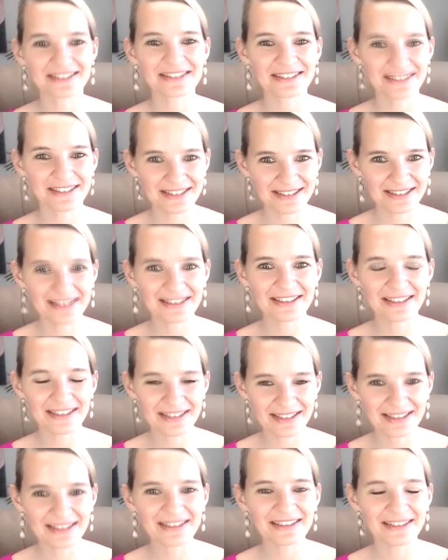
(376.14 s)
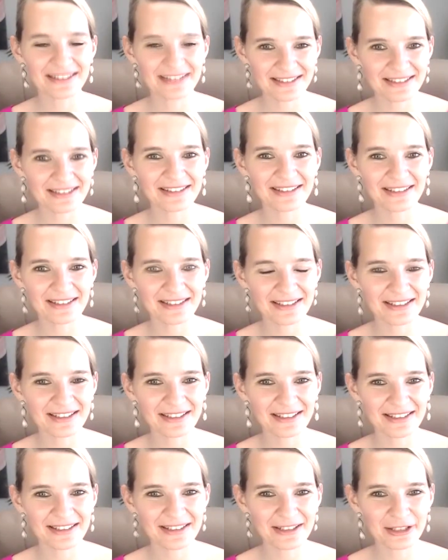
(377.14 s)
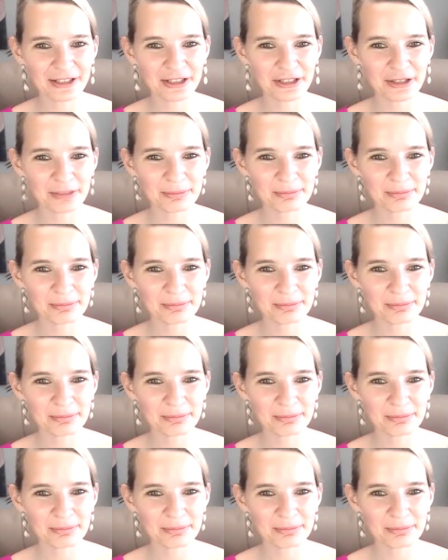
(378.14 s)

you've got to think about, well, what if I'm the receiver?